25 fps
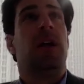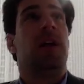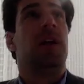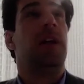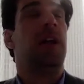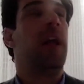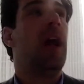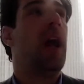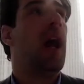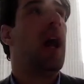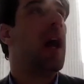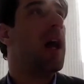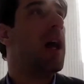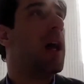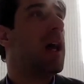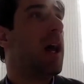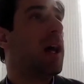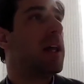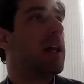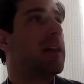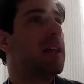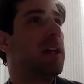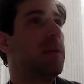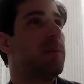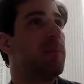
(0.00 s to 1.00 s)
Yeah,
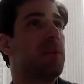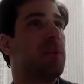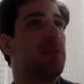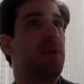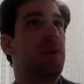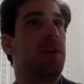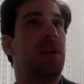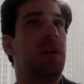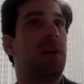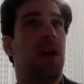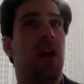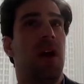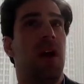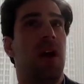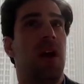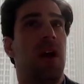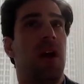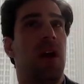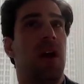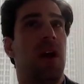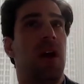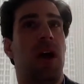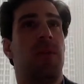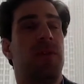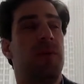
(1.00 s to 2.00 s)
I think between the
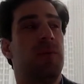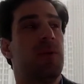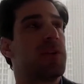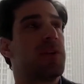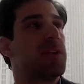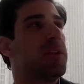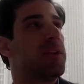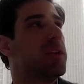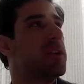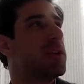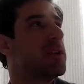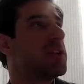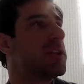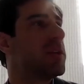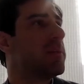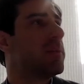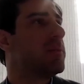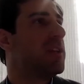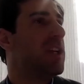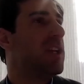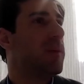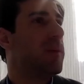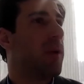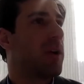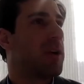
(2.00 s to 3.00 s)
3-person
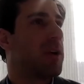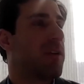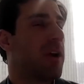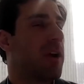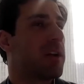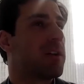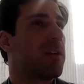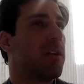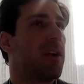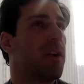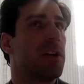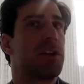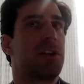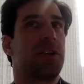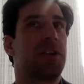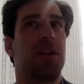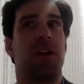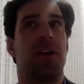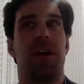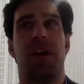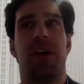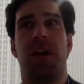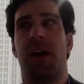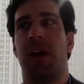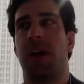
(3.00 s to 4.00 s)
leadership team, our director in
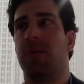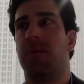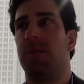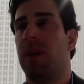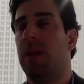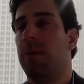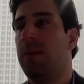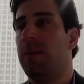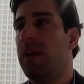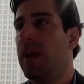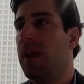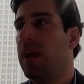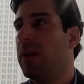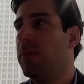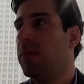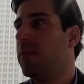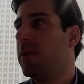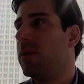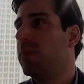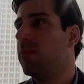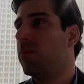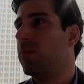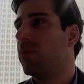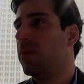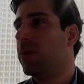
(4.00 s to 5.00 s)
Australia, and maybe 8
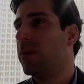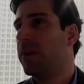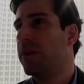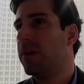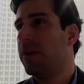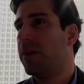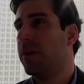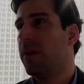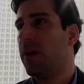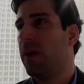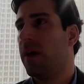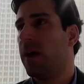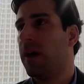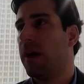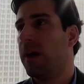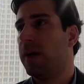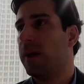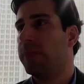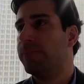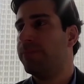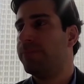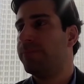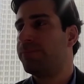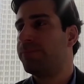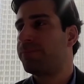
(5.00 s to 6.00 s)
people in
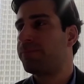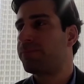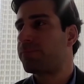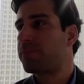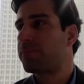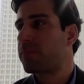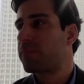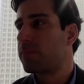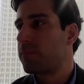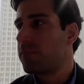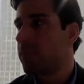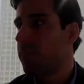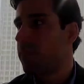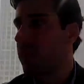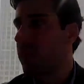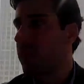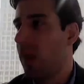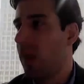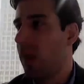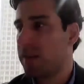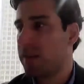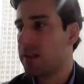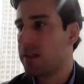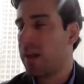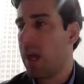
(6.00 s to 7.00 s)

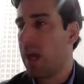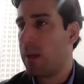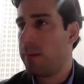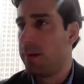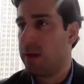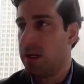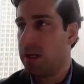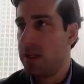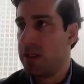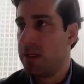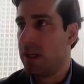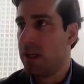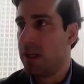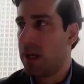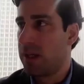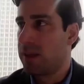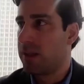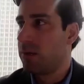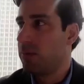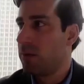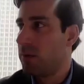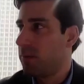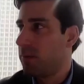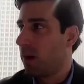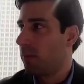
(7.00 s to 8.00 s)
at the time in India, I
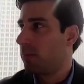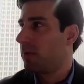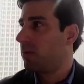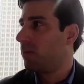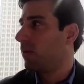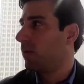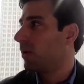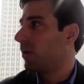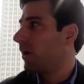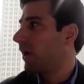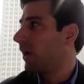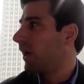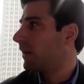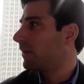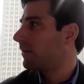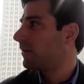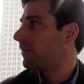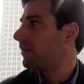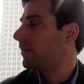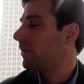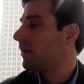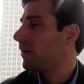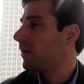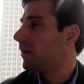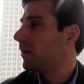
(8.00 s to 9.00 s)
think we probably were
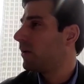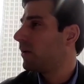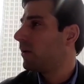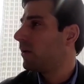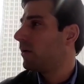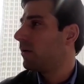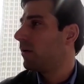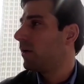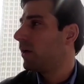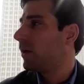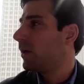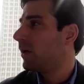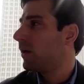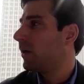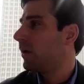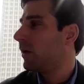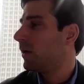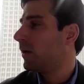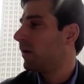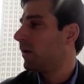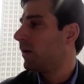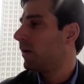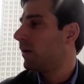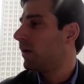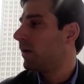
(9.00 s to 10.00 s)
at
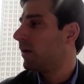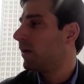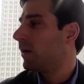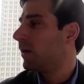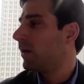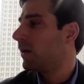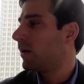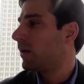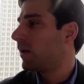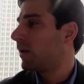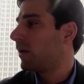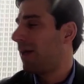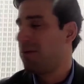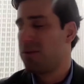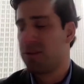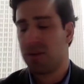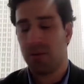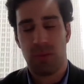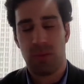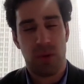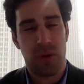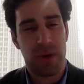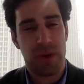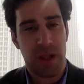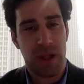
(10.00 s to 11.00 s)
I was
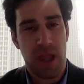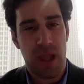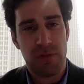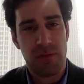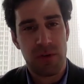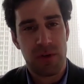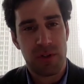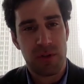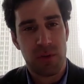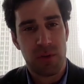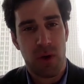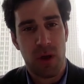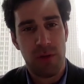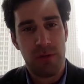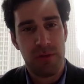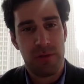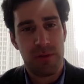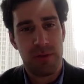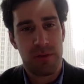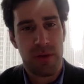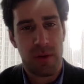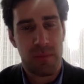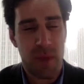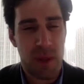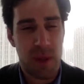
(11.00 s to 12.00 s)
employee 11 or 12,
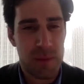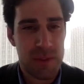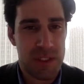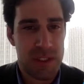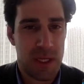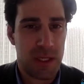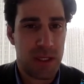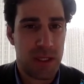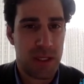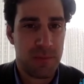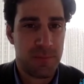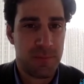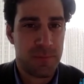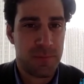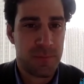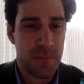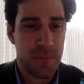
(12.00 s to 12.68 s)
if I'm not mistaken.